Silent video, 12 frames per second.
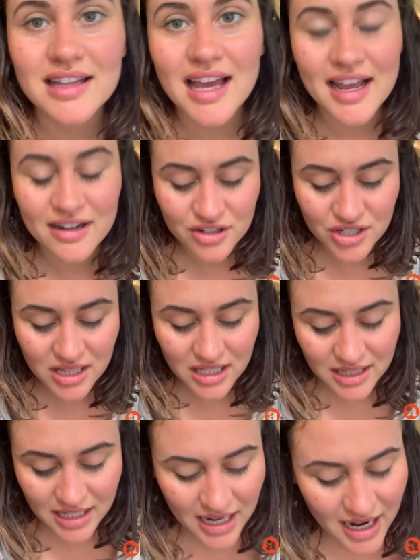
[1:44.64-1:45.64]
the energy that
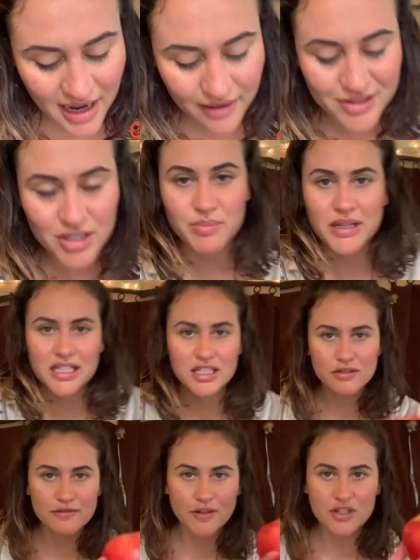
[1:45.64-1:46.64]
they have. So pick
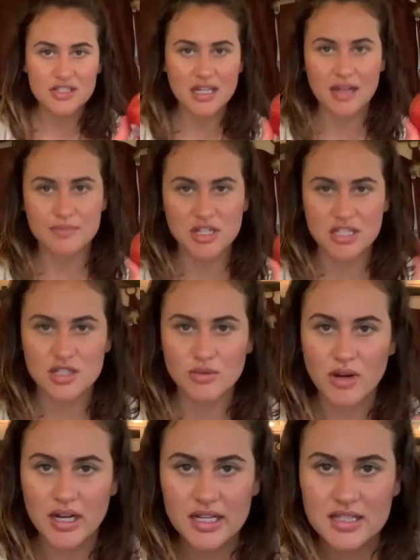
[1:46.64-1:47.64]
your first object you
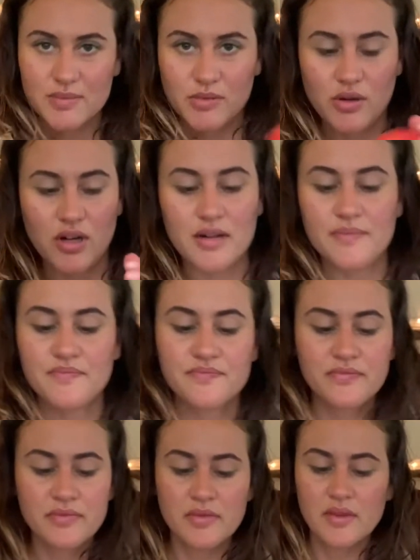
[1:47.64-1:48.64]
want to explore.
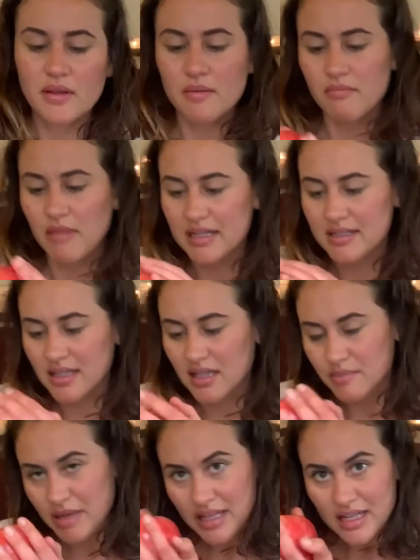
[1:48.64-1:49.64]
Mine's
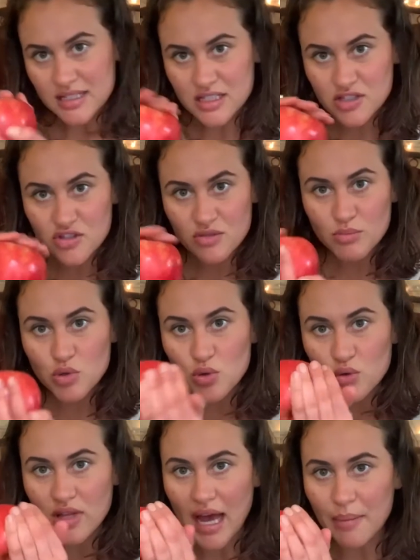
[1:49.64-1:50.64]
going to be this
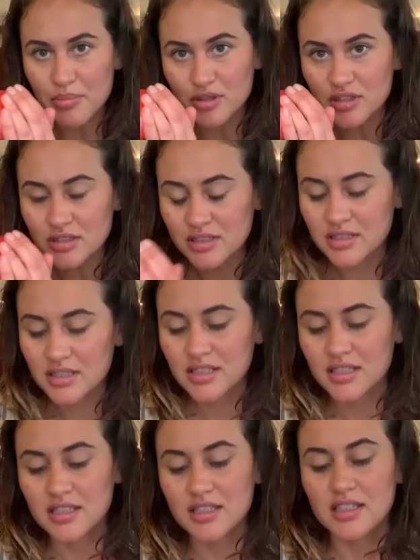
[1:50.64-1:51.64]
smooth apple.
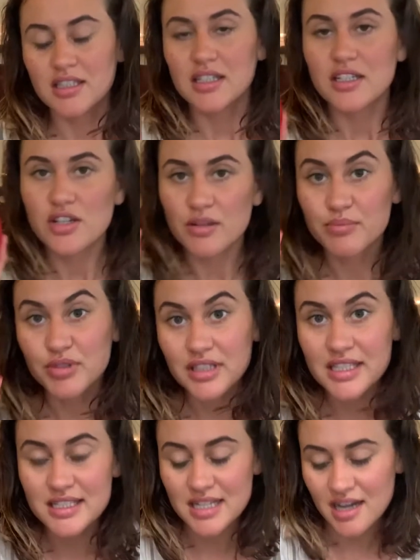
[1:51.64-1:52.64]
You can put
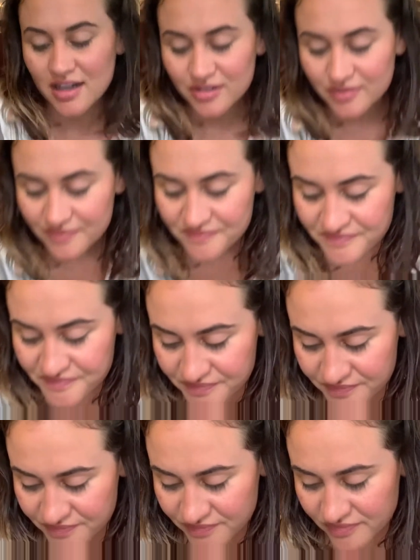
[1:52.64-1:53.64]
it down
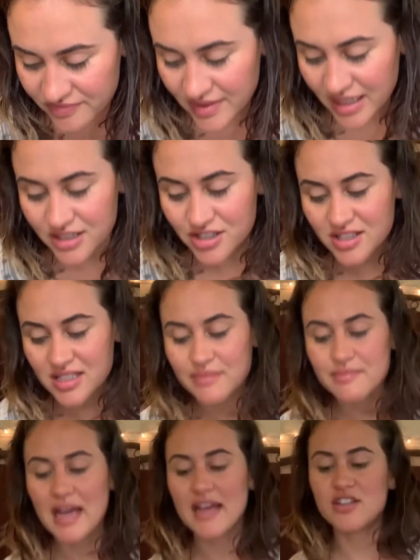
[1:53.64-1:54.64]
and just
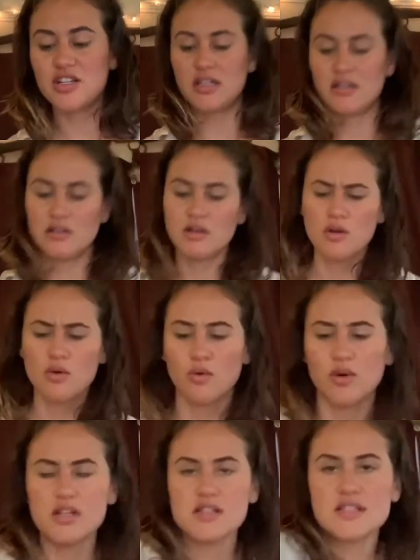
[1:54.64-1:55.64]
imagine,
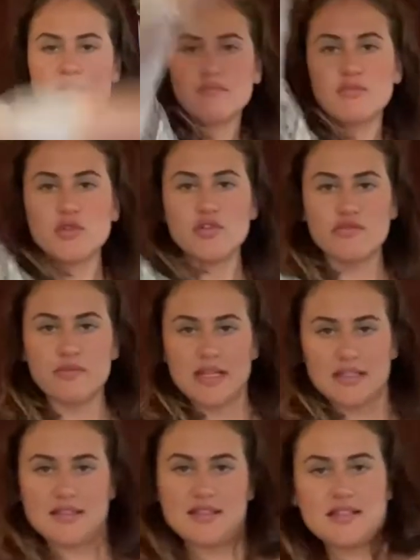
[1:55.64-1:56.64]
what are some
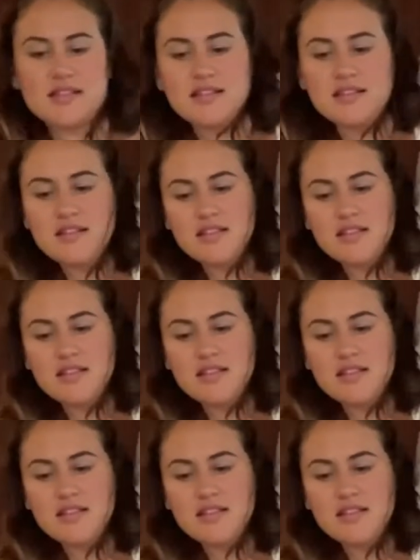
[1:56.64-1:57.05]
movements